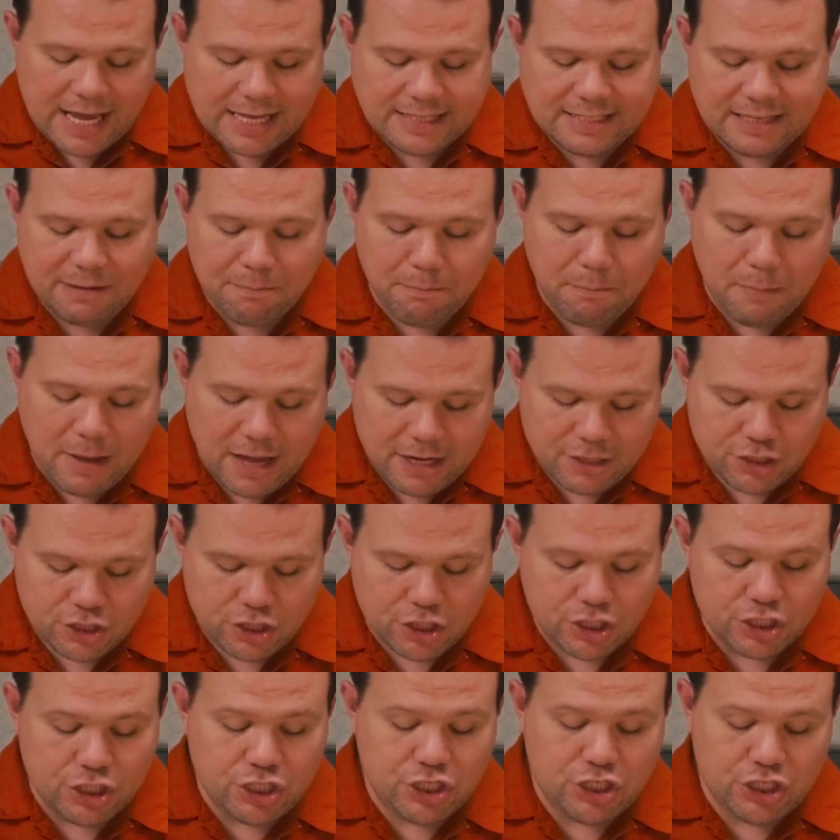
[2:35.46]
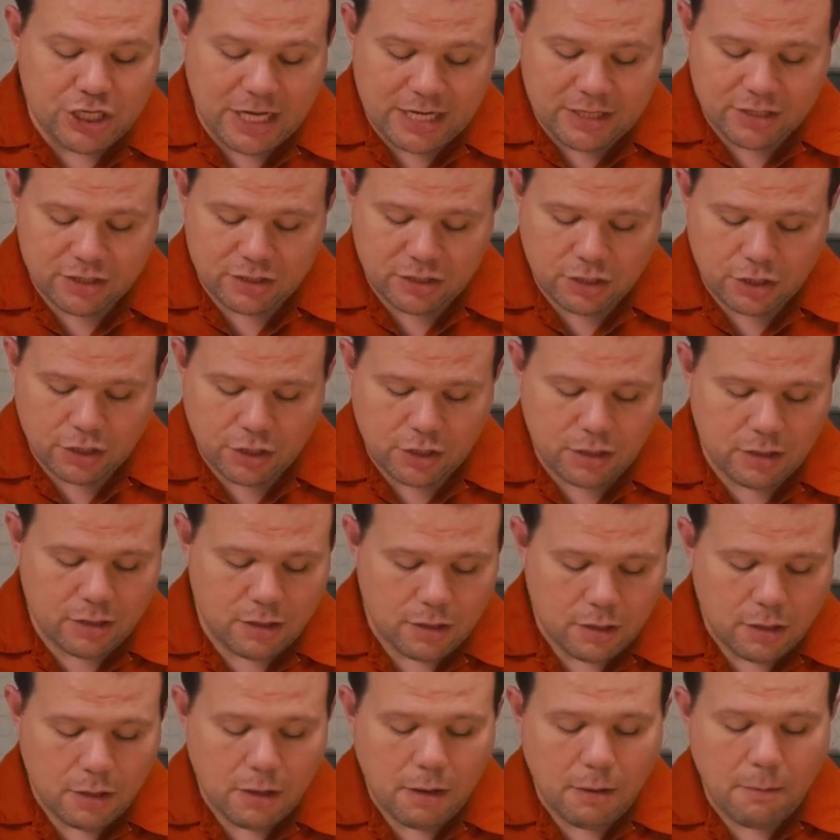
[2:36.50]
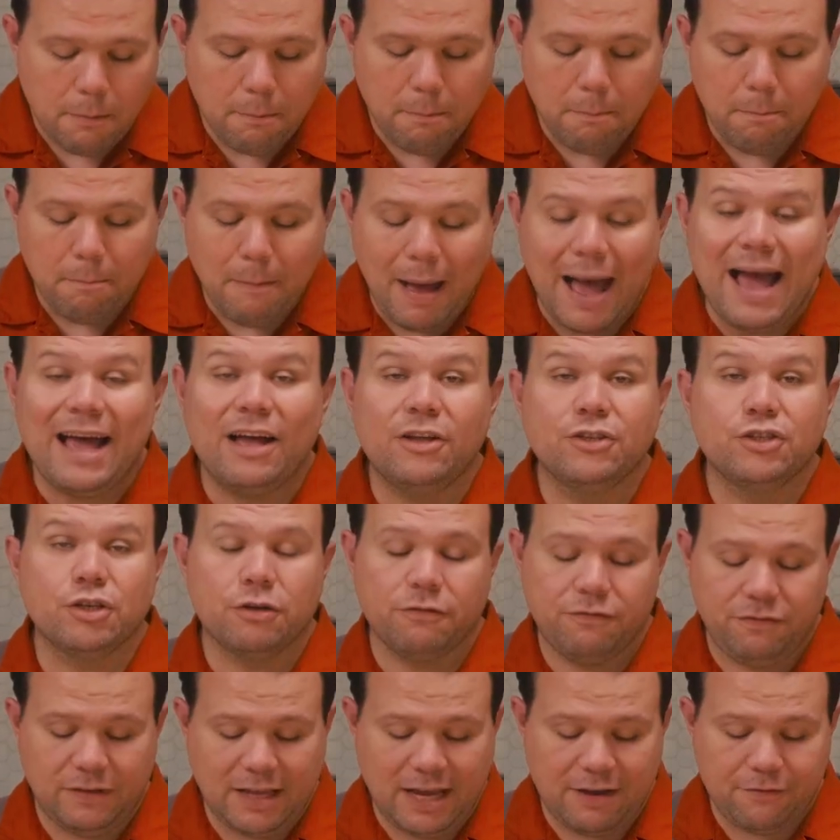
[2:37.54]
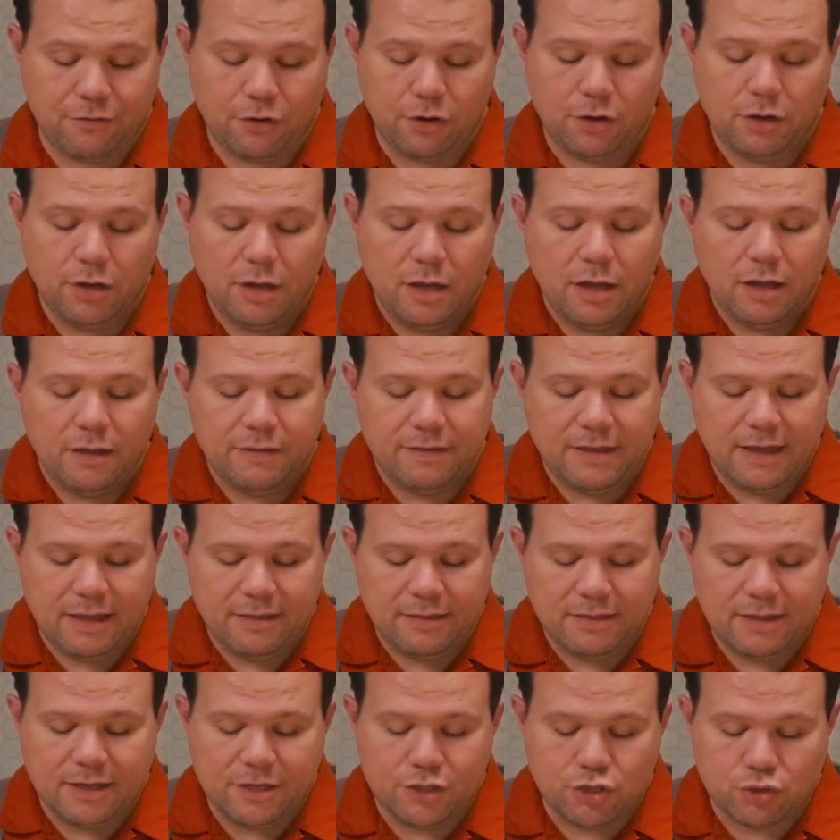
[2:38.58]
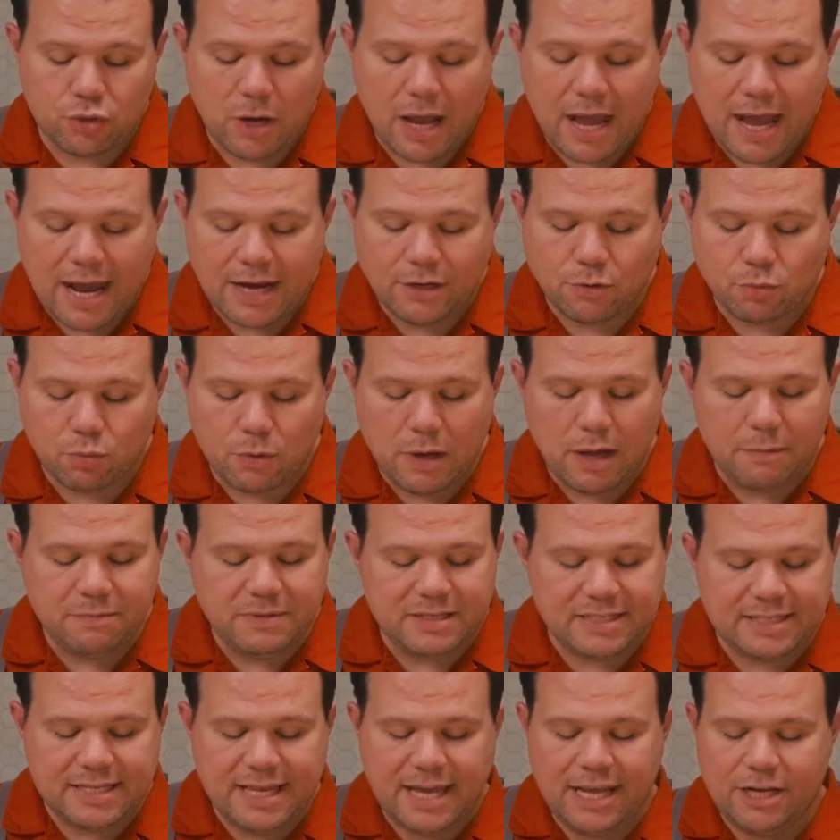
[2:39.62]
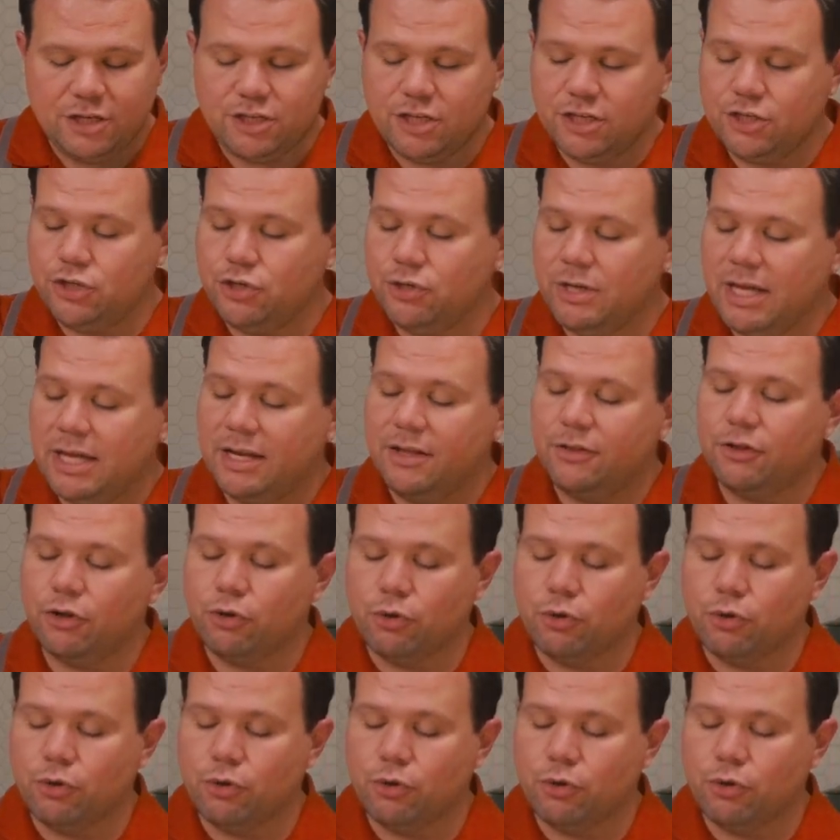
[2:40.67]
It's a much gentler, milder flavor than the dried rubbed sage that you get in